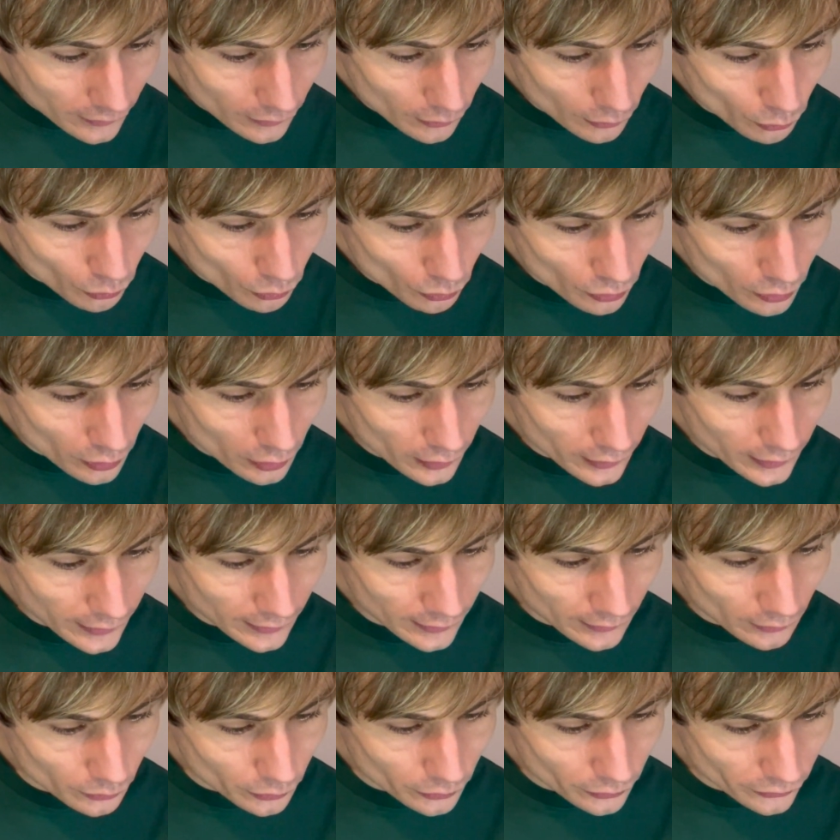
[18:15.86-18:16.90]
What
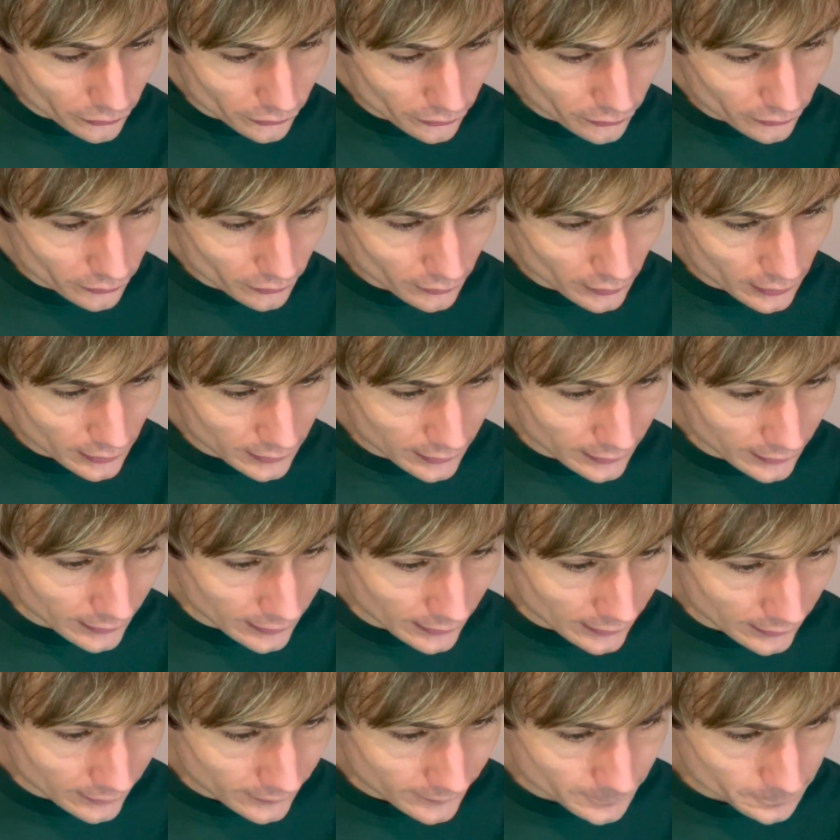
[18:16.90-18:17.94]
else? Nearly
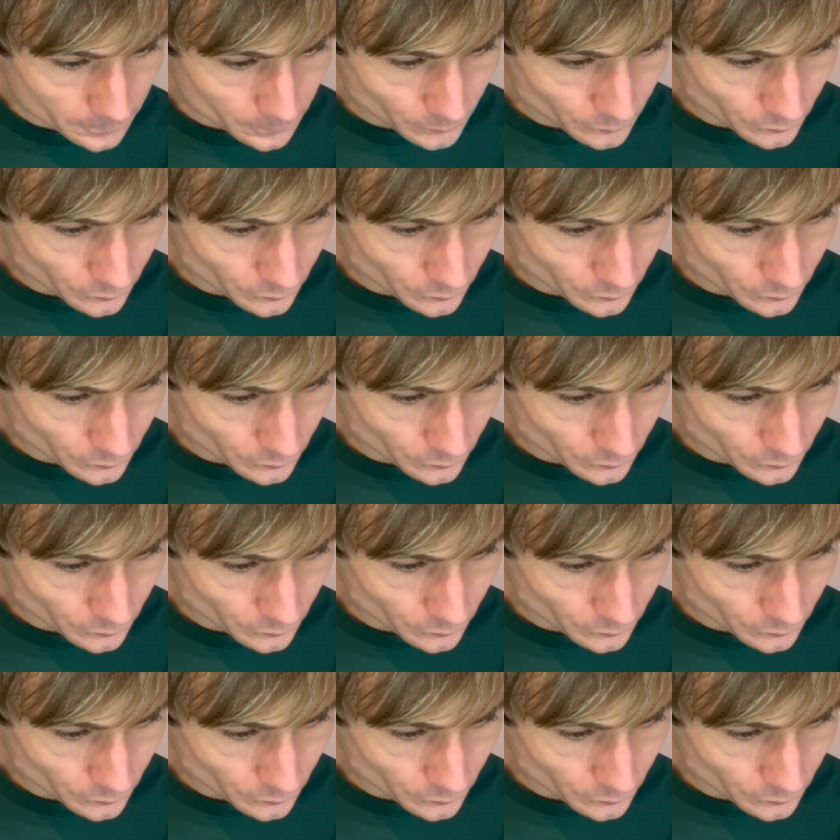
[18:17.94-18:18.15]
there.